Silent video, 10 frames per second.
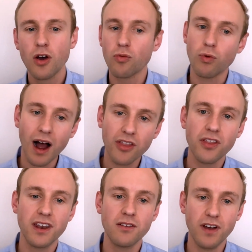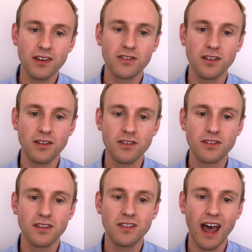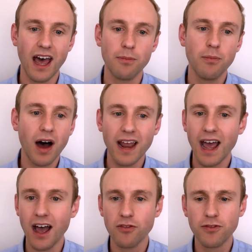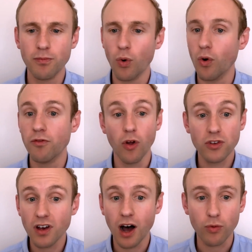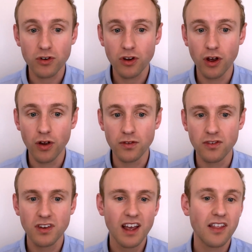rather than investors that might have more volatile returns